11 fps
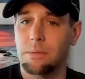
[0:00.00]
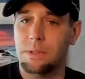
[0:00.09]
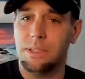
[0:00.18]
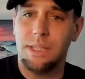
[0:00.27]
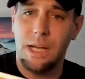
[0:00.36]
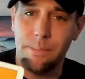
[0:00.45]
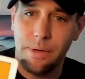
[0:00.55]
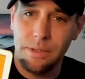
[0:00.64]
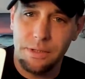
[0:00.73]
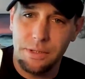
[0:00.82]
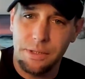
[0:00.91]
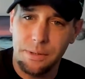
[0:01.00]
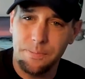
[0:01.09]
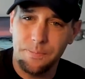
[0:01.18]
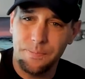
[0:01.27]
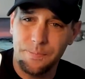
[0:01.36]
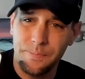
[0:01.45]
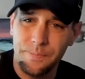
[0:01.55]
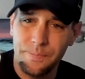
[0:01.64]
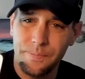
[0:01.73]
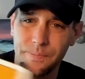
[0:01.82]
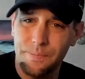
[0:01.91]
with this kind of person here.
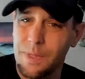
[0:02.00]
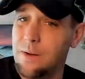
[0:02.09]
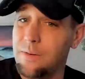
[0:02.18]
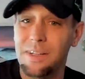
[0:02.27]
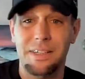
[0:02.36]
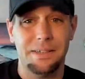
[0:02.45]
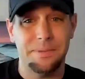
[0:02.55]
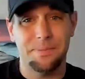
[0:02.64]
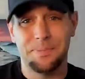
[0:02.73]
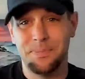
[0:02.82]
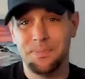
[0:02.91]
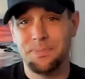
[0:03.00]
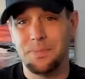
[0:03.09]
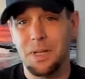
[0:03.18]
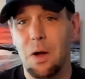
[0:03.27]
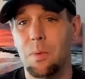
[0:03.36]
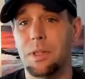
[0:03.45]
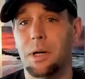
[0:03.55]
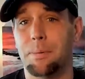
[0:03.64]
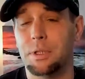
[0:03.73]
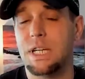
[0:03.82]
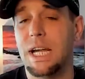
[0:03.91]
Not really. Not when they're
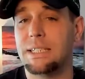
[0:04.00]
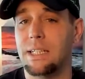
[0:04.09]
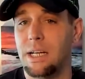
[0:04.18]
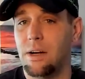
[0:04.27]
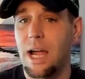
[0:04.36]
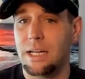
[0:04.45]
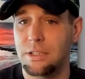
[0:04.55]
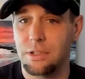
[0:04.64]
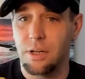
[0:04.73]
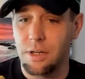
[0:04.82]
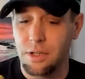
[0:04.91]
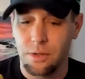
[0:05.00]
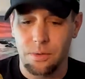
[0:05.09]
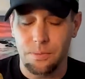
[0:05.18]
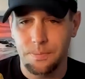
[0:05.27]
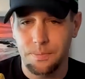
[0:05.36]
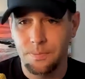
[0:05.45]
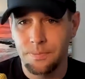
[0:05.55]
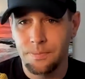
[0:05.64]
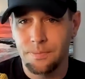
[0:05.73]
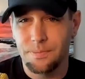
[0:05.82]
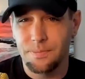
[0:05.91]
projecting their actions onto you.
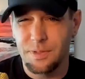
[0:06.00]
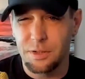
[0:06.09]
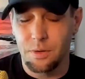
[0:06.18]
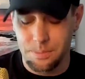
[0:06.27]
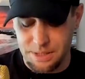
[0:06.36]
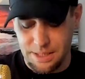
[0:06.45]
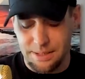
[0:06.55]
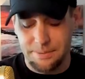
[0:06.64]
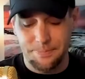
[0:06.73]
See what I'm saying?